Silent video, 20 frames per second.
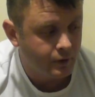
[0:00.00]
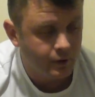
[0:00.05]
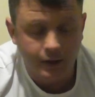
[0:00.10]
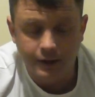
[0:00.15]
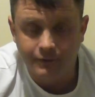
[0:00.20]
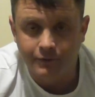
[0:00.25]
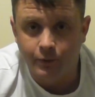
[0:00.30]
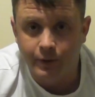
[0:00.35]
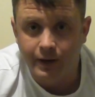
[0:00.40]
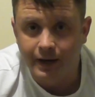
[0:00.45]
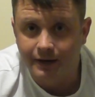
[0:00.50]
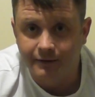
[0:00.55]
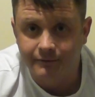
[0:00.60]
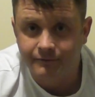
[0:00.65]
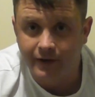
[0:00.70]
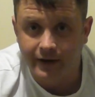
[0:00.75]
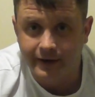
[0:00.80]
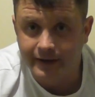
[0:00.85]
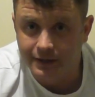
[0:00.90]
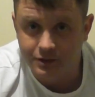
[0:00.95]
give away like
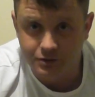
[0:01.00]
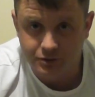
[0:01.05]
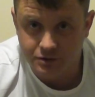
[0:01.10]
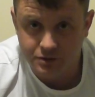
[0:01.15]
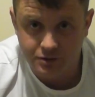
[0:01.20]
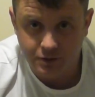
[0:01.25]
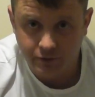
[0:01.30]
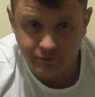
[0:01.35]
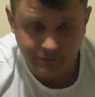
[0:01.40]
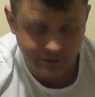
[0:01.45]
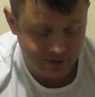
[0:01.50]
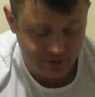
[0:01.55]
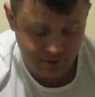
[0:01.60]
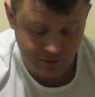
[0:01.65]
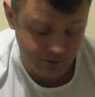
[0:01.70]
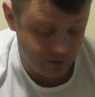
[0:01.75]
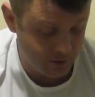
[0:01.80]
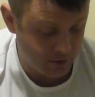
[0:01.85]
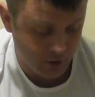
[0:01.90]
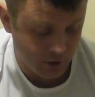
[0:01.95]
financial stuff. It's
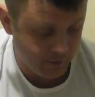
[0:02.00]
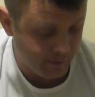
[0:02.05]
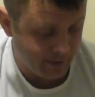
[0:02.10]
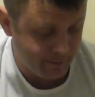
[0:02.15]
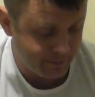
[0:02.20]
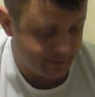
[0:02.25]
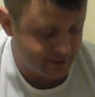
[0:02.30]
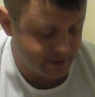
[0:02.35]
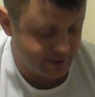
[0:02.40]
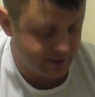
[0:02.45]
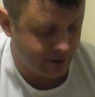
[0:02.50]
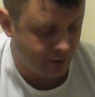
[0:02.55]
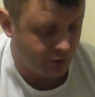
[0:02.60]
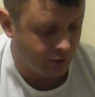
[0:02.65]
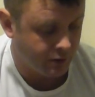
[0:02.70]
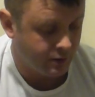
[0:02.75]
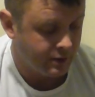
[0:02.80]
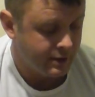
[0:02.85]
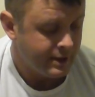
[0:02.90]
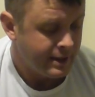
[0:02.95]
none of my business at
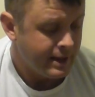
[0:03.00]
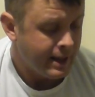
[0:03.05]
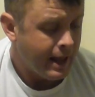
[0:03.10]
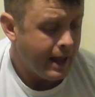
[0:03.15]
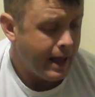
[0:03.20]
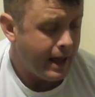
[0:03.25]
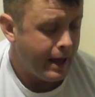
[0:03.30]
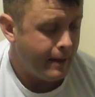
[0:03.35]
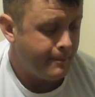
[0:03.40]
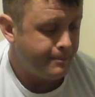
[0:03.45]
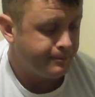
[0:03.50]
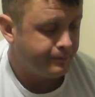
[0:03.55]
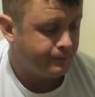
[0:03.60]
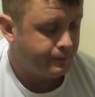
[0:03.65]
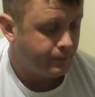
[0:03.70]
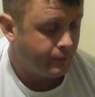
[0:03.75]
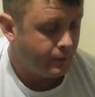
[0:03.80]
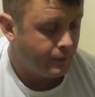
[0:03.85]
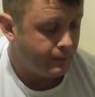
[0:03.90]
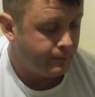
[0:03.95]
all.
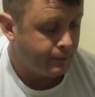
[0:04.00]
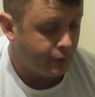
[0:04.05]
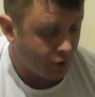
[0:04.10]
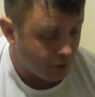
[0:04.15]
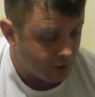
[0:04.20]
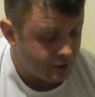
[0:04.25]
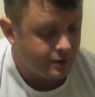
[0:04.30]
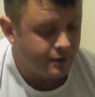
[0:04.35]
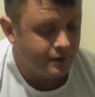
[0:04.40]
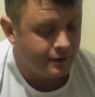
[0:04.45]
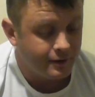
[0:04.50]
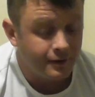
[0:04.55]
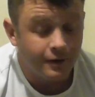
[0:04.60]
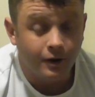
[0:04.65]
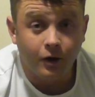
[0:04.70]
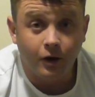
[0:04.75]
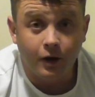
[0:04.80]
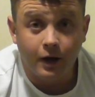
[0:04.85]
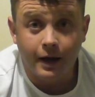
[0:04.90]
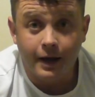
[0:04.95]
But
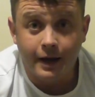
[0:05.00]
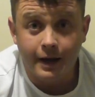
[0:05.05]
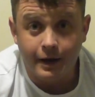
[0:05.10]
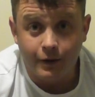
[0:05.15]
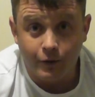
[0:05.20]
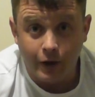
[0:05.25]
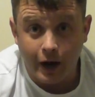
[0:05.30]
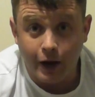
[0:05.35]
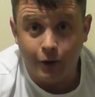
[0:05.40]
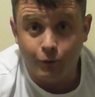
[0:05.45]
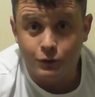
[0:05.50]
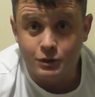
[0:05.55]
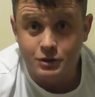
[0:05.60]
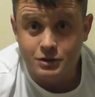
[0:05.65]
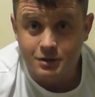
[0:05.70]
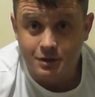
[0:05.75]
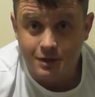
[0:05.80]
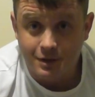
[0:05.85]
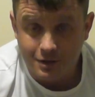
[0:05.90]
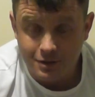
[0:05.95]
I
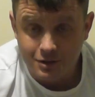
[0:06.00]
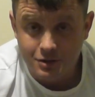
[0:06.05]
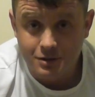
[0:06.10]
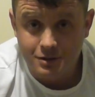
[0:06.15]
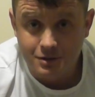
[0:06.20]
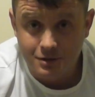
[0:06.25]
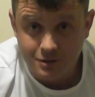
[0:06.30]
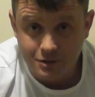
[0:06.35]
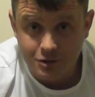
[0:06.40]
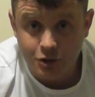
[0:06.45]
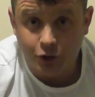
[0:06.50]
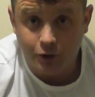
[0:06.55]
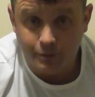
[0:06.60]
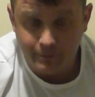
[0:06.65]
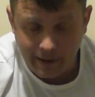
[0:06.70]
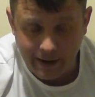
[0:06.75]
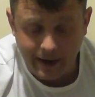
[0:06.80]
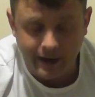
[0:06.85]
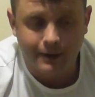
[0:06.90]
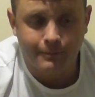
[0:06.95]
was took
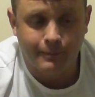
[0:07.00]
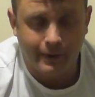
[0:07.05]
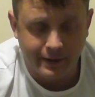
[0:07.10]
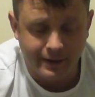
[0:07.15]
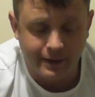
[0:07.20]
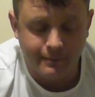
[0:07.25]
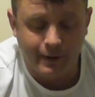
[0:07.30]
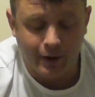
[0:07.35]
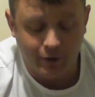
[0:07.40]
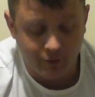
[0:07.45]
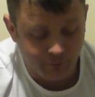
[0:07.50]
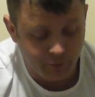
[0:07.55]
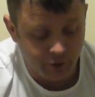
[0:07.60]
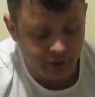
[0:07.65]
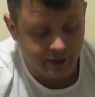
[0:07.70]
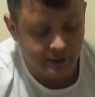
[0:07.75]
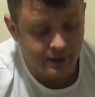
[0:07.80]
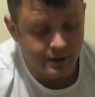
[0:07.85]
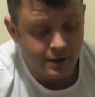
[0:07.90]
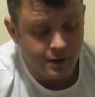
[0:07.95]
back by the amount of
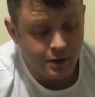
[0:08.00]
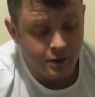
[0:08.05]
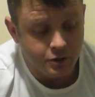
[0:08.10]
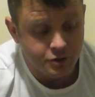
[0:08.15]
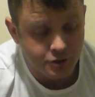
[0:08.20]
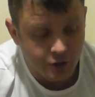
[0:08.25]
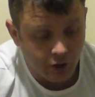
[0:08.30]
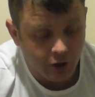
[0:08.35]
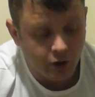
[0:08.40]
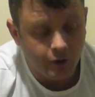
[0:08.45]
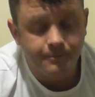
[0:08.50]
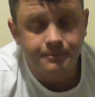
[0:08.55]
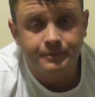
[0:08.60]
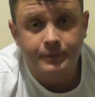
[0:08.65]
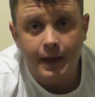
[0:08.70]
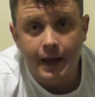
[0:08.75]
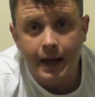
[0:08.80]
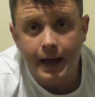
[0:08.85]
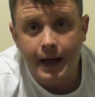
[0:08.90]
money. So